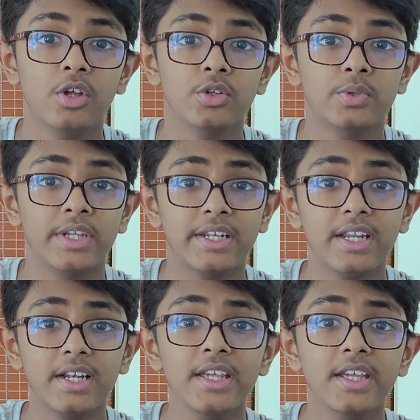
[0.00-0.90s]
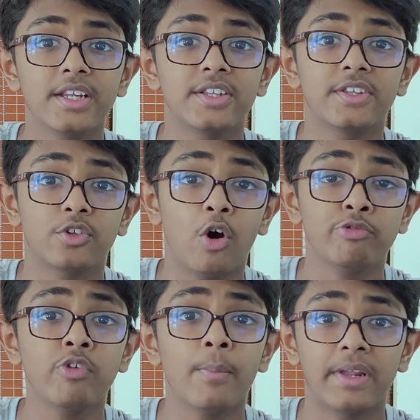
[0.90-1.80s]
So technically, it is a
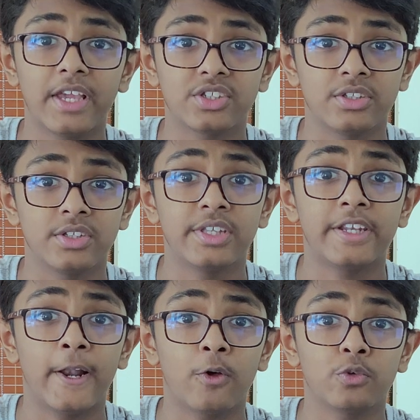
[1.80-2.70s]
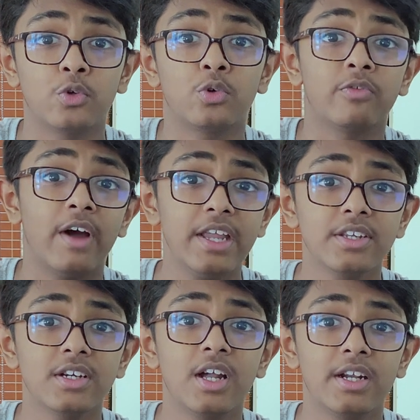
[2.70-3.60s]
software application that allows you to
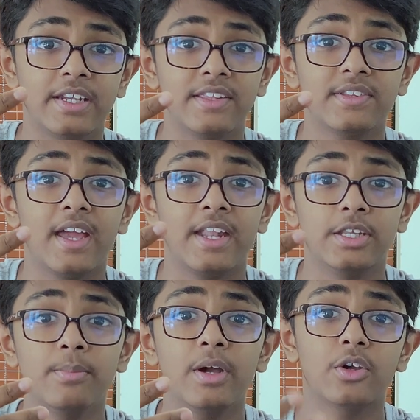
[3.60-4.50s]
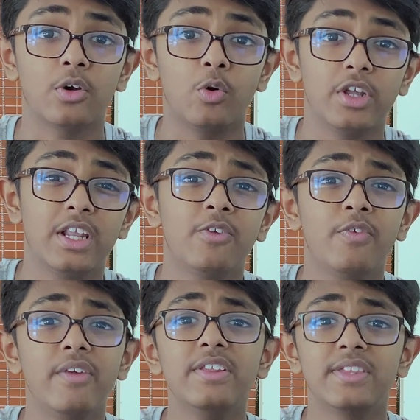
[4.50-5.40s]
write, test and debug your code in a
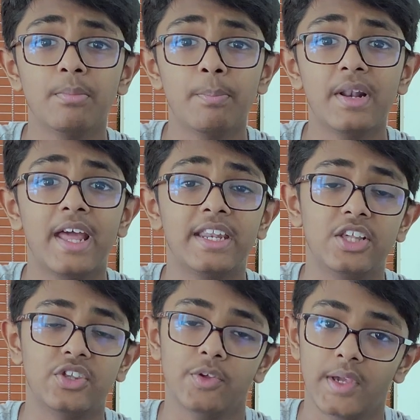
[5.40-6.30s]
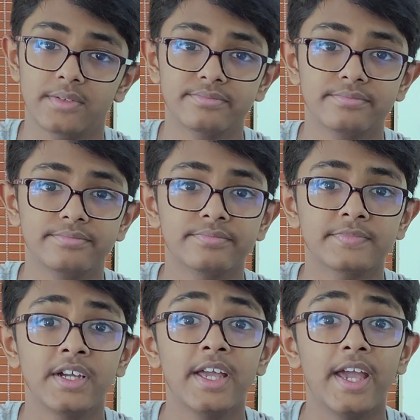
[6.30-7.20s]
very simple and easy way.
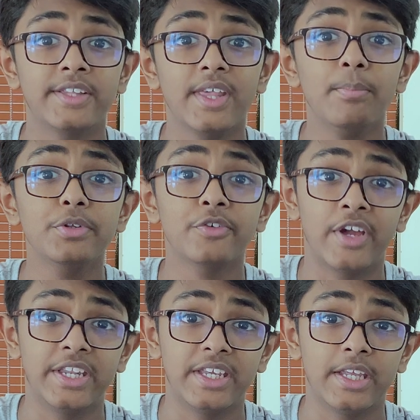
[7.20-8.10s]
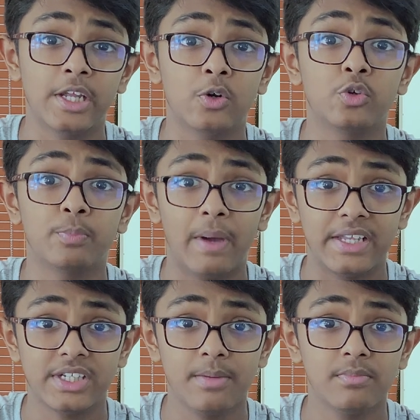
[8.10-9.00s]
Examples of I D E include
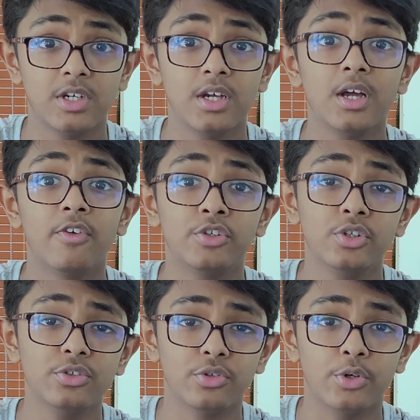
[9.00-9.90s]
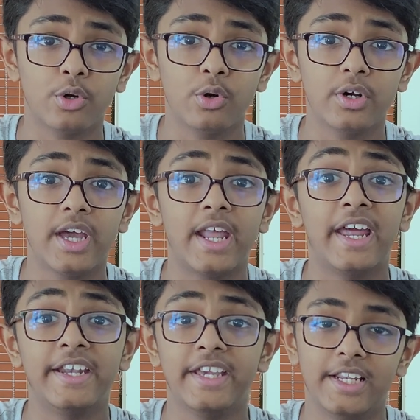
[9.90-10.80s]
PyCharm, Visual Studio Code and
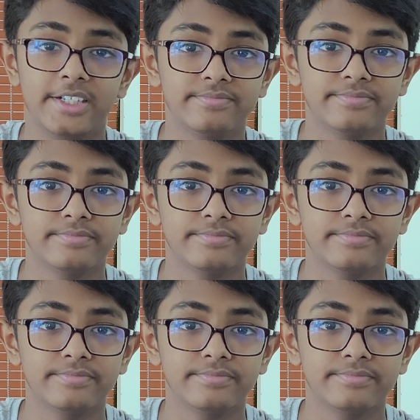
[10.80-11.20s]
I D L E.